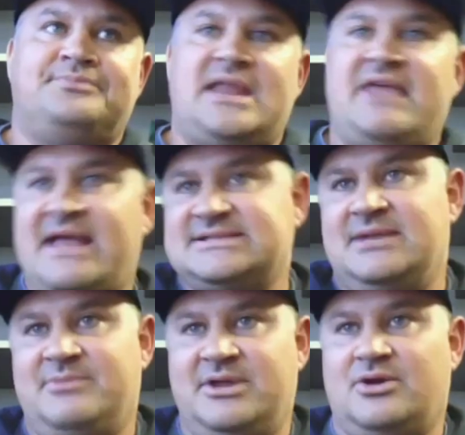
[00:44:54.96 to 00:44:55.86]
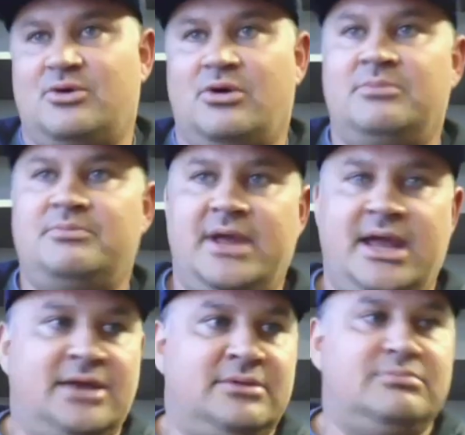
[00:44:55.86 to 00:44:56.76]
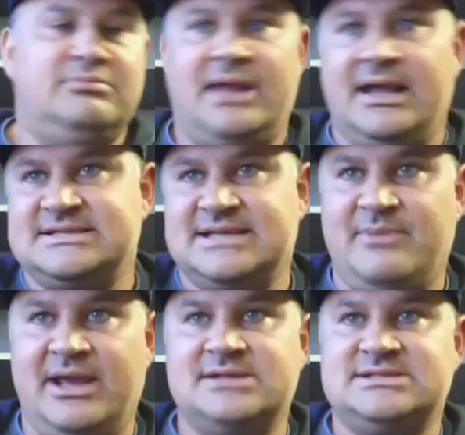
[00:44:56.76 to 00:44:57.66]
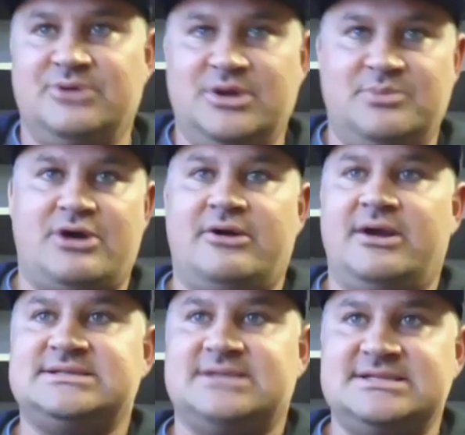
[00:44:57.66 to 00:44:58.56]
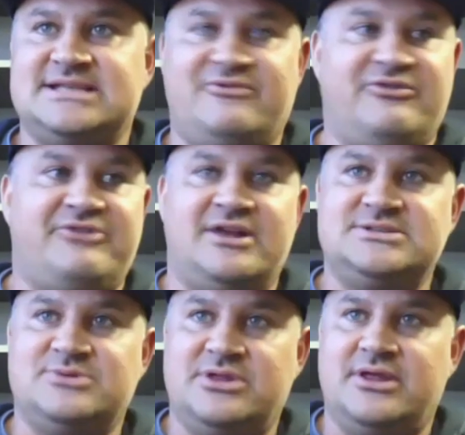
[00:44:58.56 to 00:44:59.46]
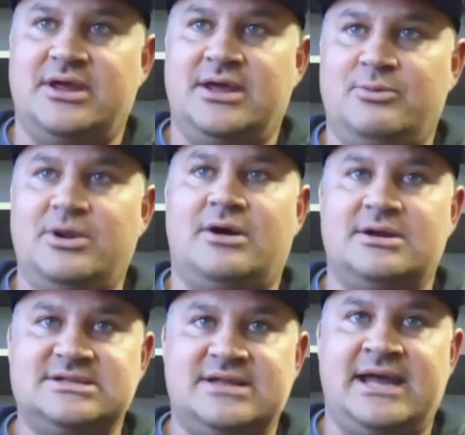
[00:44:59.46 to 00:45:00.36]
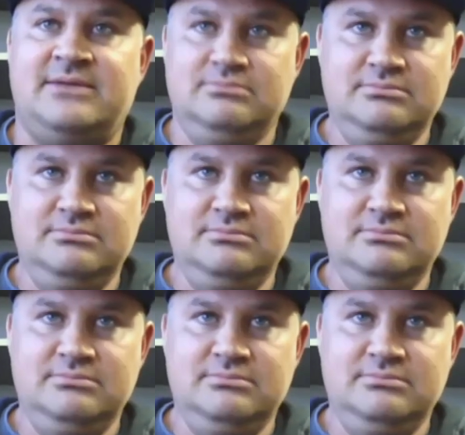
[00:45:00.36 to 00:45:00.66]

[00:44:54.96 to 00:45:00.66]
And that's going to be the goal. And like I said, making some good progress on several fronts with regard to that.